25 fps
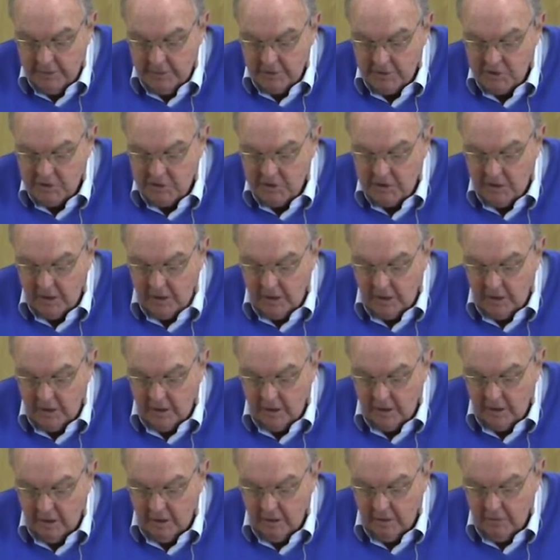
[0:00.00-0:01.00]
The
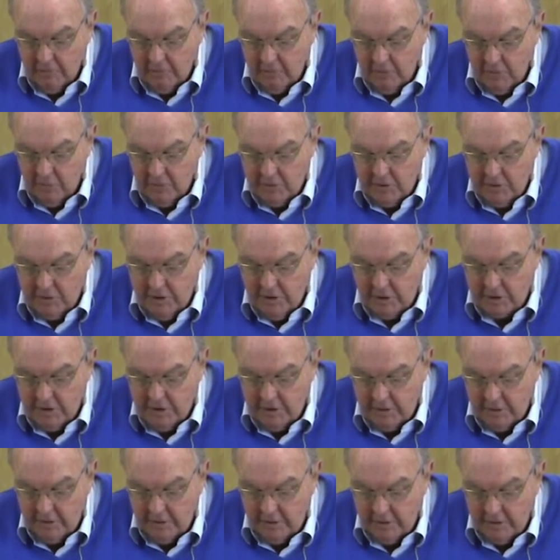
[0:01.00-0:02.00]
scar was
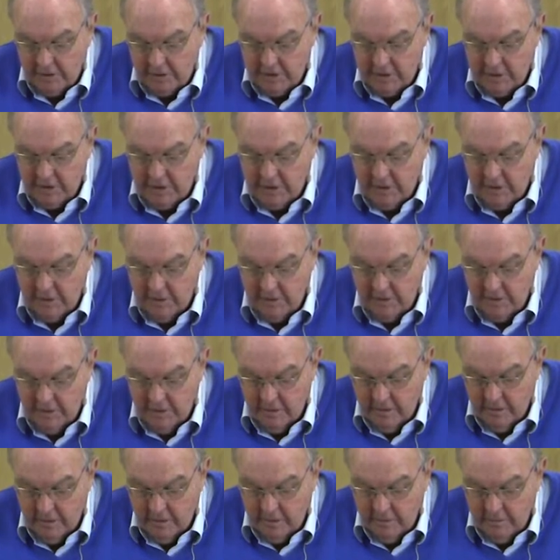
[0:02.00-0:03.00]
not in the wrist,
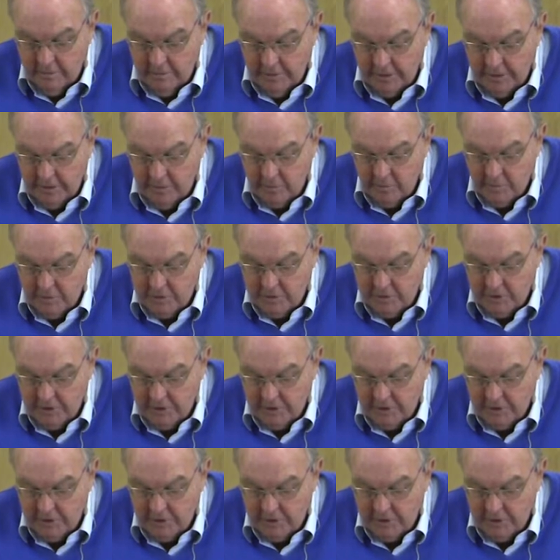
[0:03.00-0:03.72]
but it was